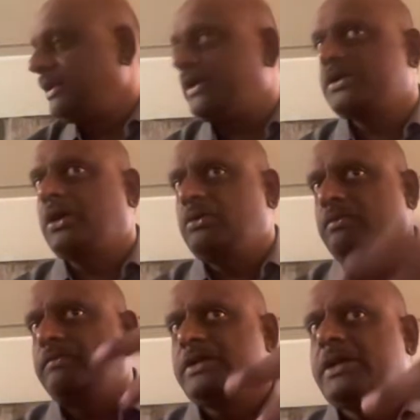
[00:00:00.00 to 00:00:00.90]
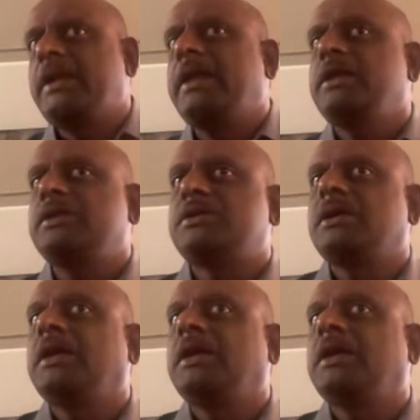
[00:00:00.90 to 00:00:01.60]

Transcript: That's how vagina is